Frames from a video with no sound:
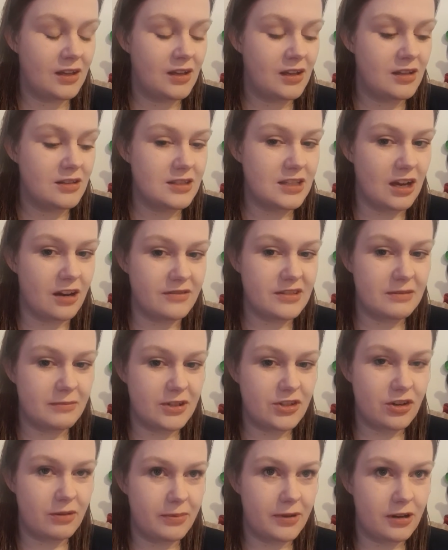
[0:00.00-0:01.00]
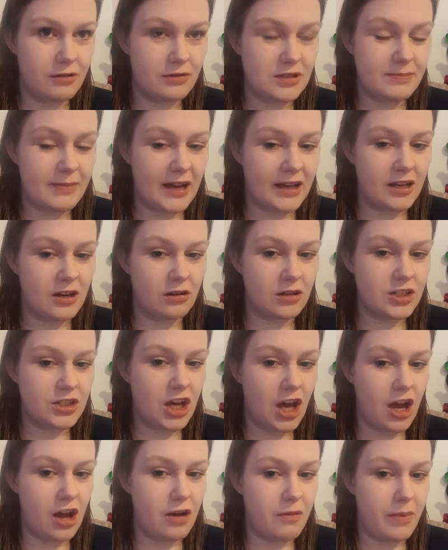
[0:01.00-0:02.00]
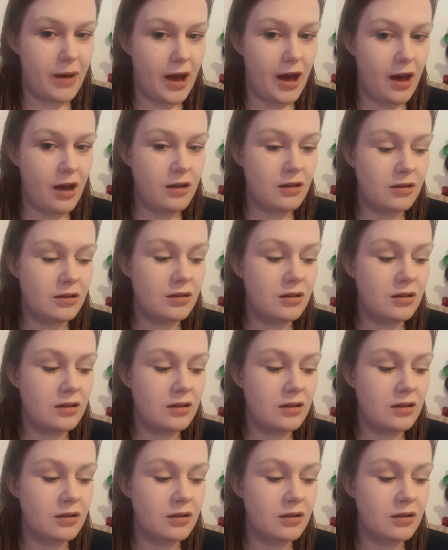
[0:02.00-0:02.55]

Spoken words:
yeah, obviously my tribunal was back in October.